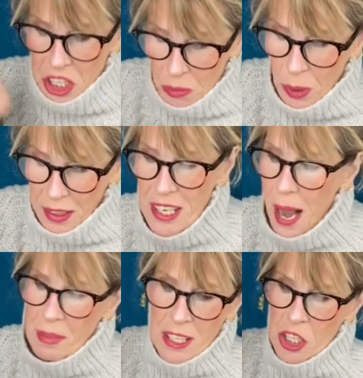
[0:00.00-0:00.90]
what
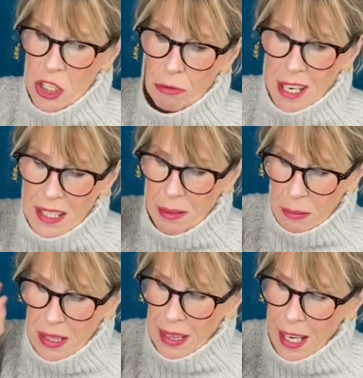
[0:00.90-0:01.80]
I'm going to just read
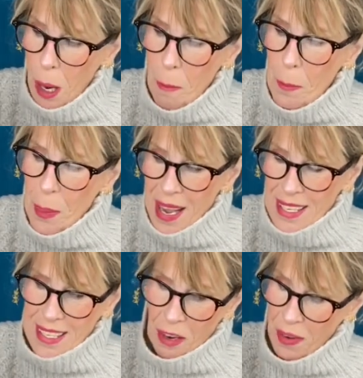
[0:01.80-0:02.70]
little
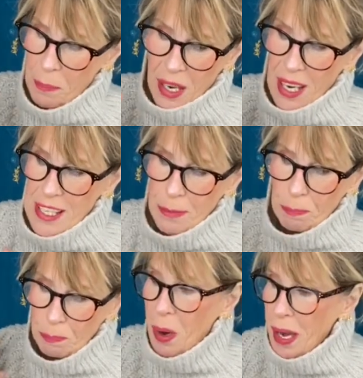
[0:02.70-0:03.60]
bits of it because,
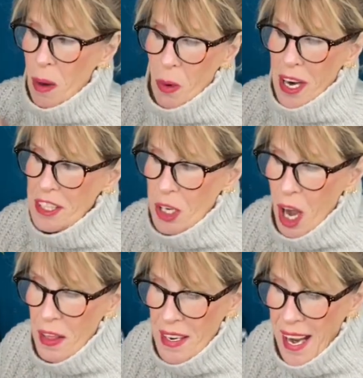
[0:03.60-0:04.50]
okay, where did
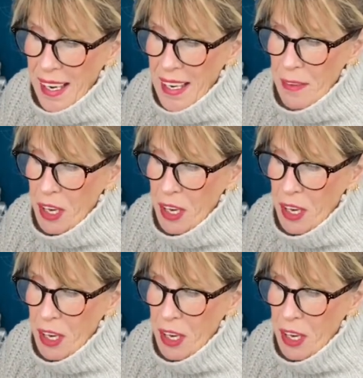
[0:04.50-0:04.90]
all the negative